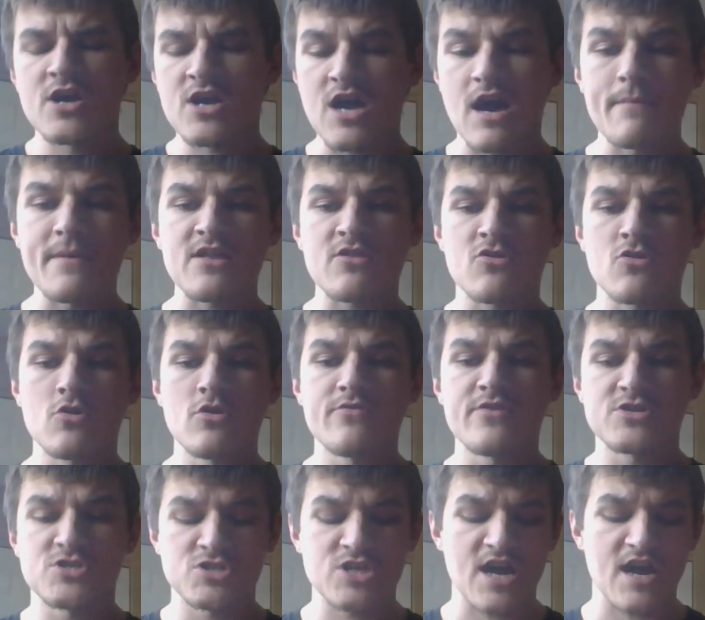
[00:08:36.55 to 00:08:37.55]
coming to
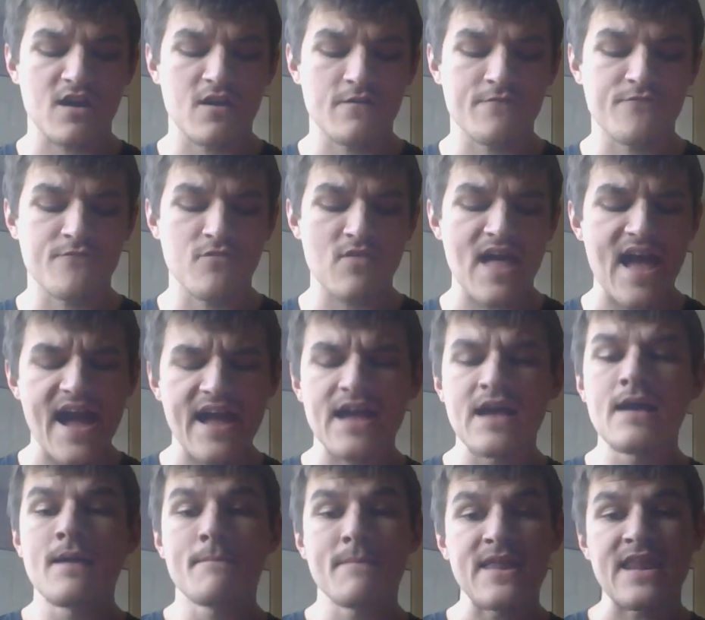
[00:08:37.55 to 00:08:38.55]
the checkered flag,
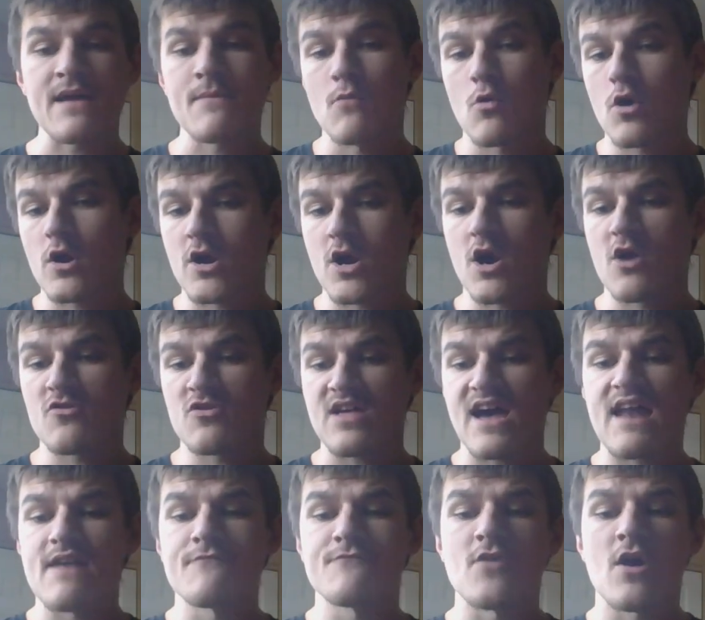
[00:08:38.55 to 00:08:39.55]
meaning more cars
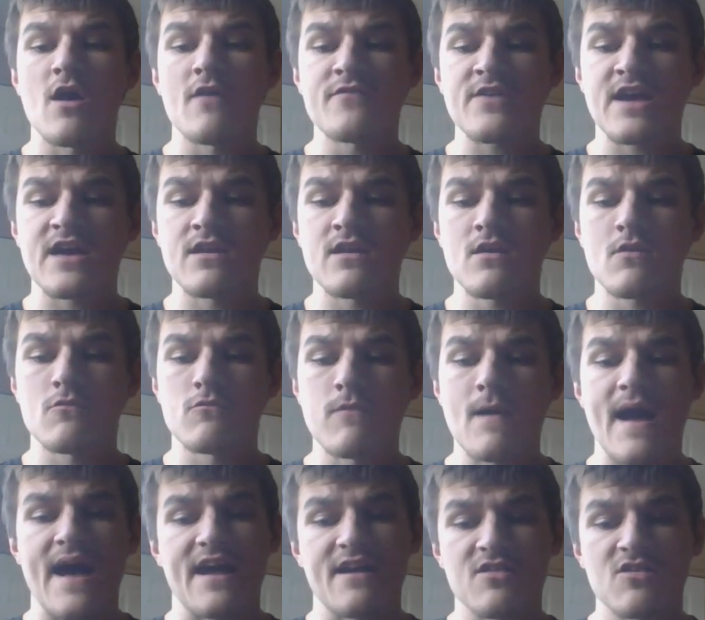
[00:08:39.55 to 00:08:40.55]
got involved in
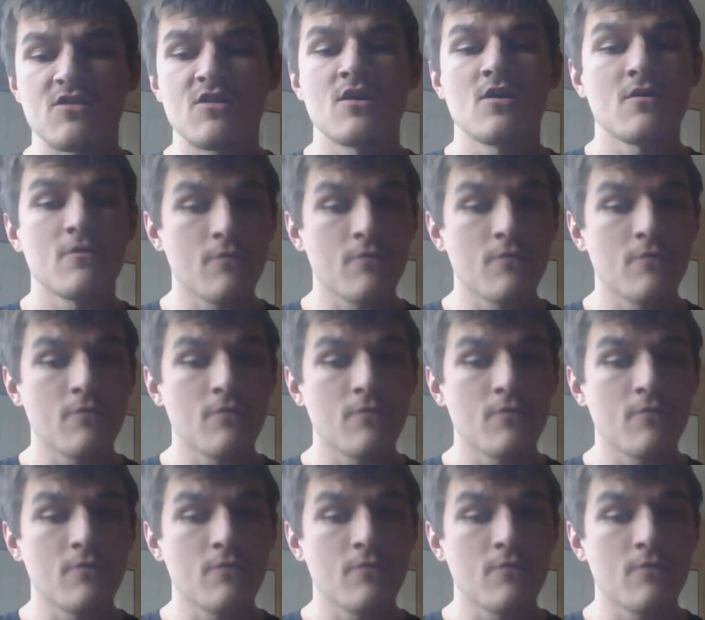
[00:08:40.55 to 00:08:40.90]
wrecks.